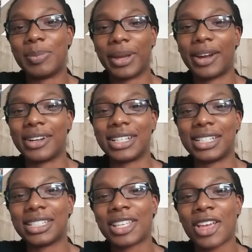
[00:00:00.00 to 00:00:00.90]

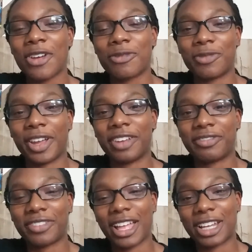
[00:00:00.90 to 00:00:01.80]
Barry's red
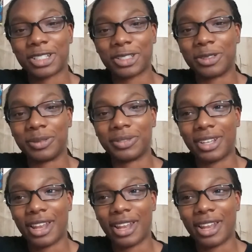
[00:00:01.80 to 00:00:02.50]
Flash suit.